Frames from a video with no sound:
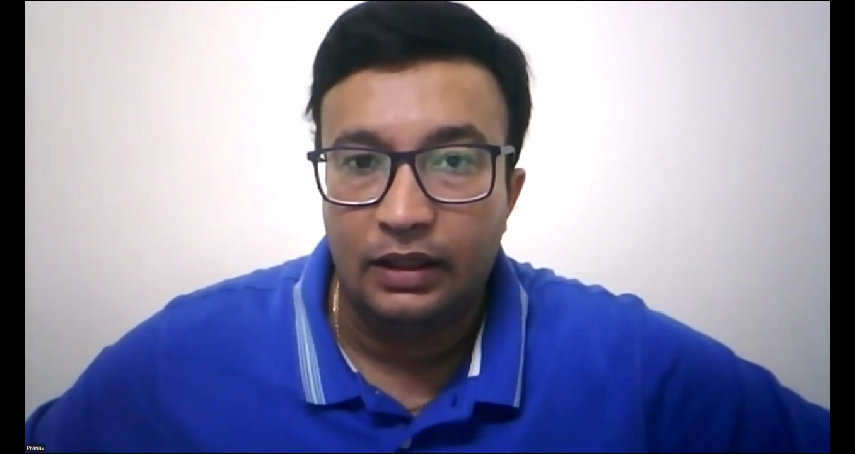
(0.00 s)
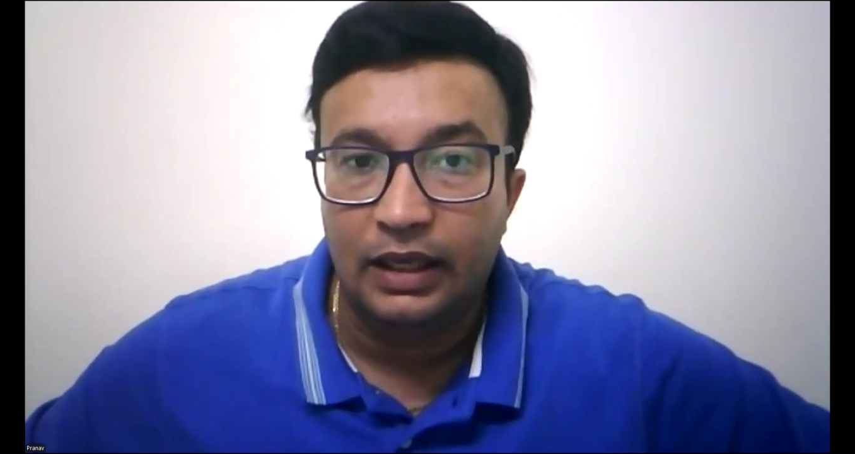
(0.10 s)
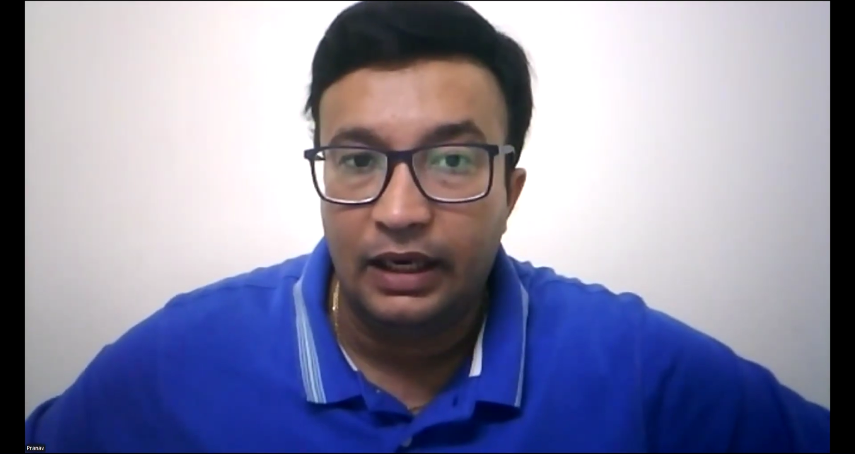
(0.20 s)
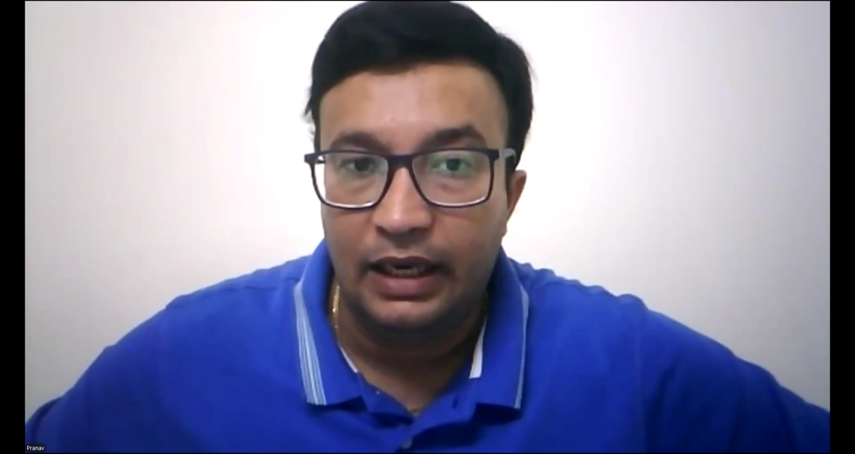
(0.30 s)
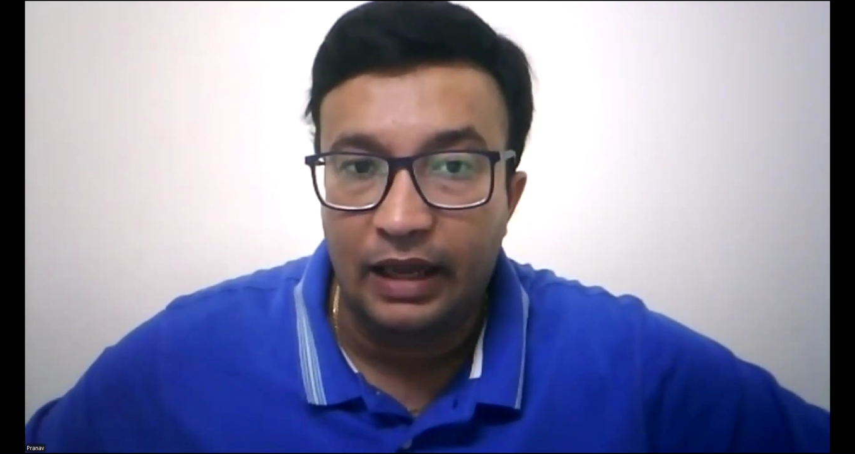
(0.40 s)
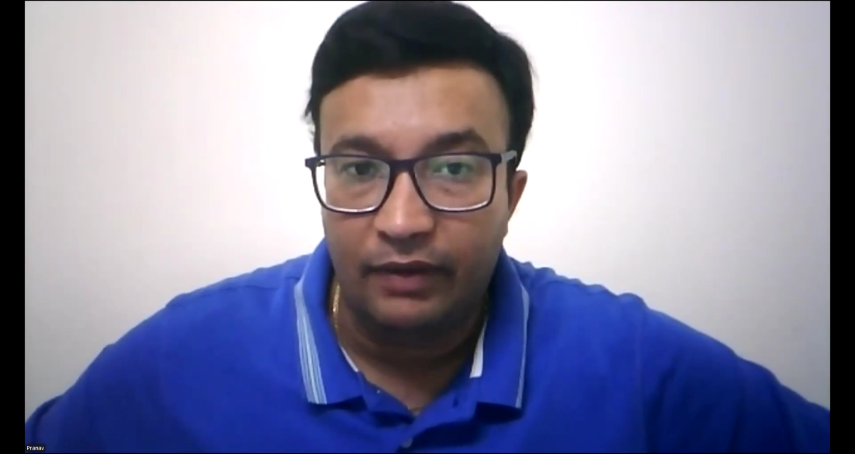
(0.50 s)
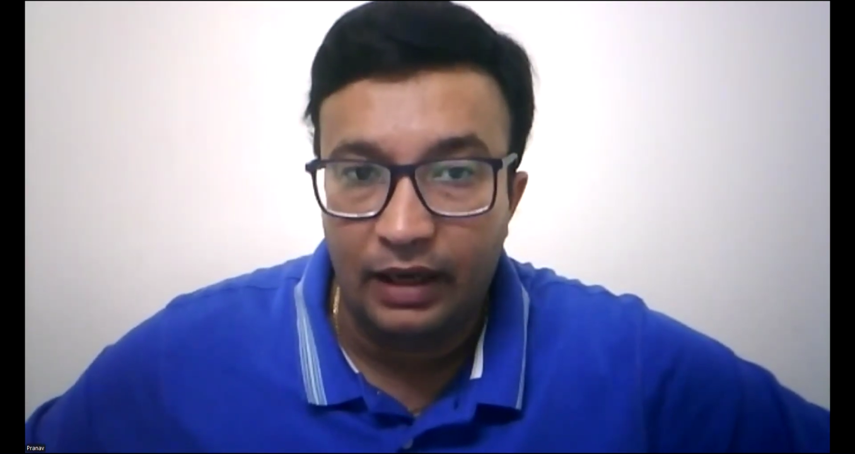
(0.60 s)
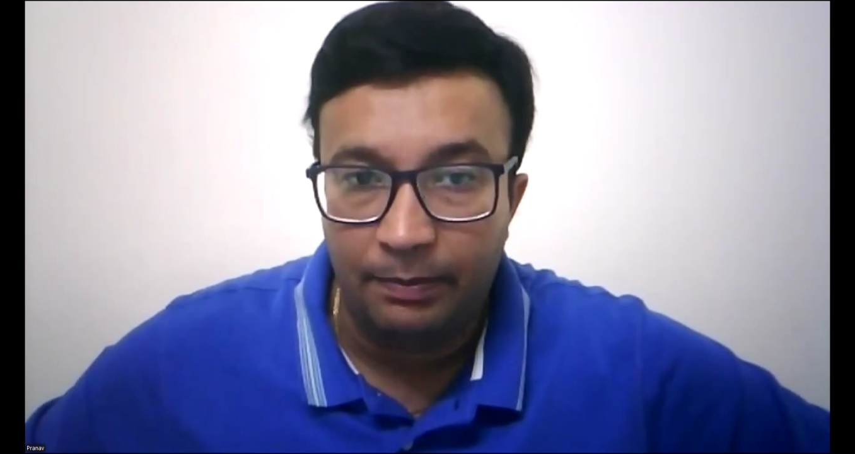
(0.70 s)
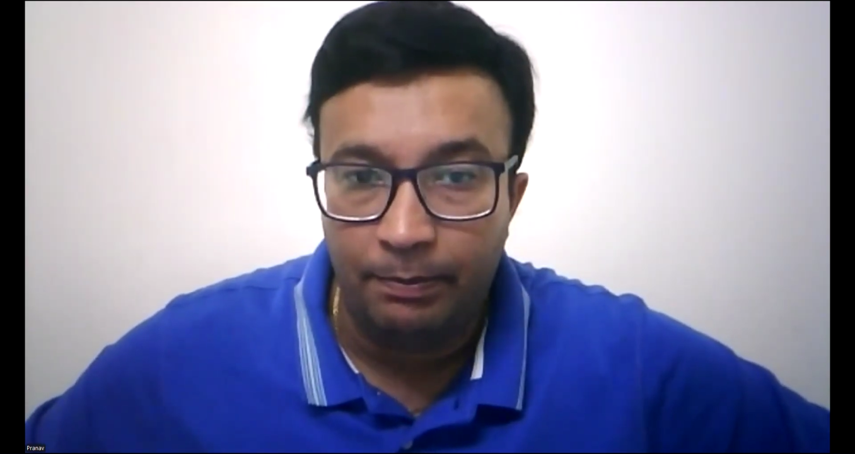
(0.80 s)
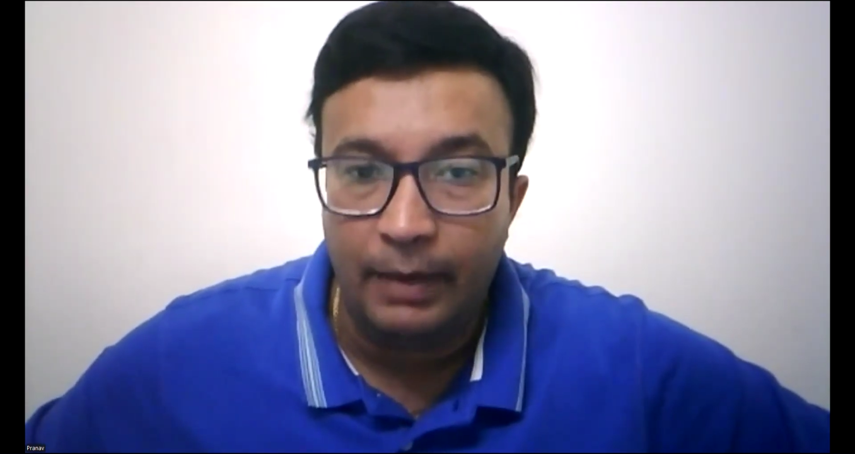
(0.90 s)
the
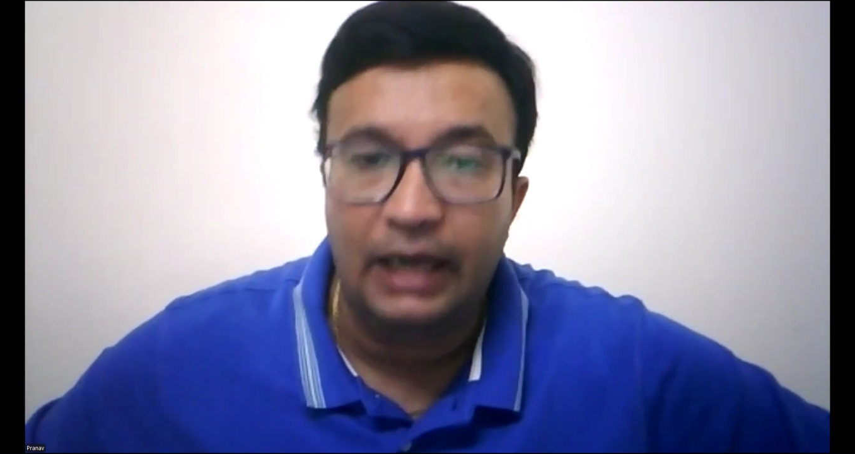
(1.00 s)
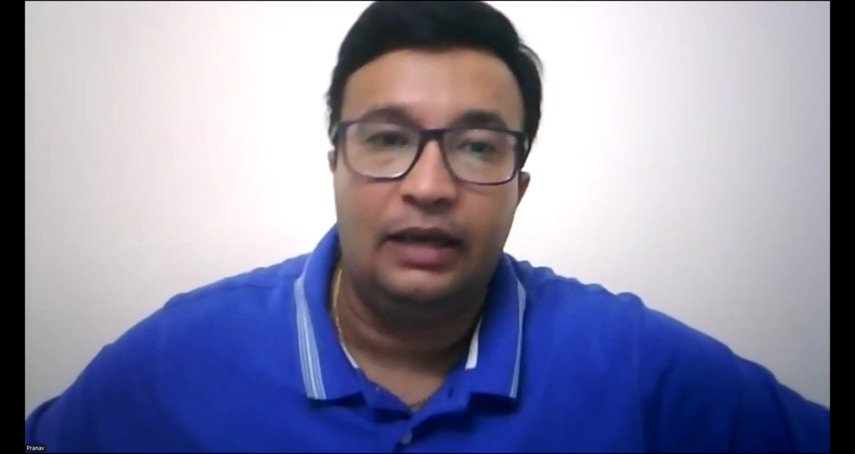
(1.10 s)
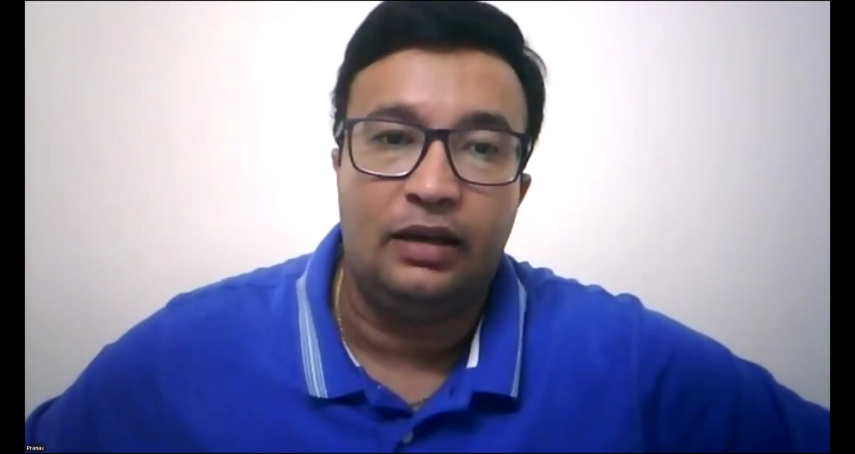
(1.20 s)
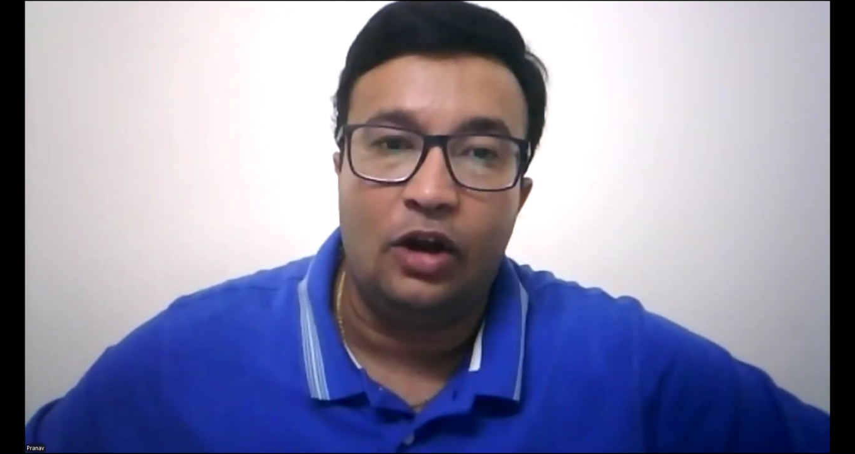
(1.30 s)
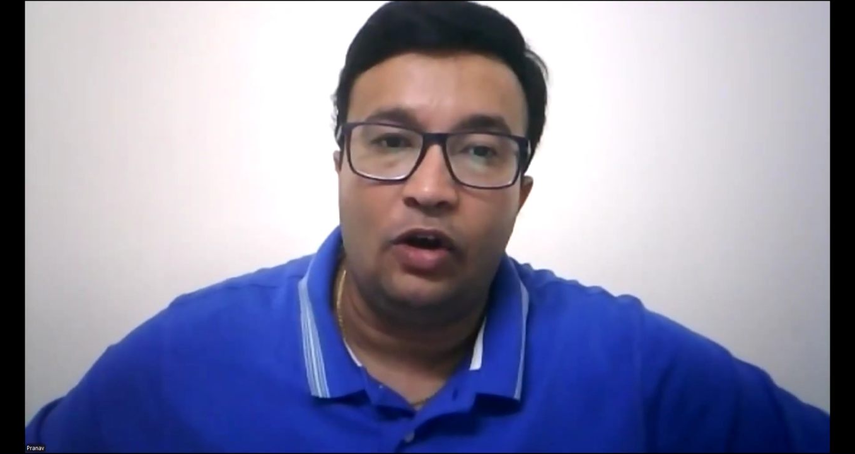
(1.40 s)
development